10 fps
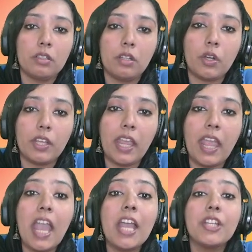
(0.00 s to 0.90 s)

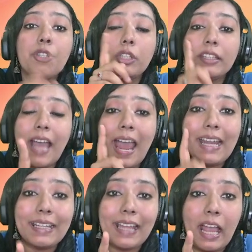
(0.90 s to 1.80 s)
Okay, so
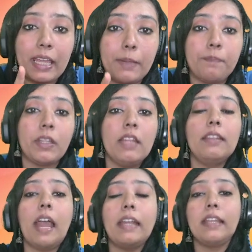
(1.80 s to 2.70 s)
that time, in
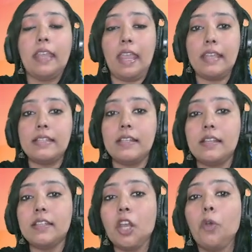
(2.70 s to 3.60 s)
that cases,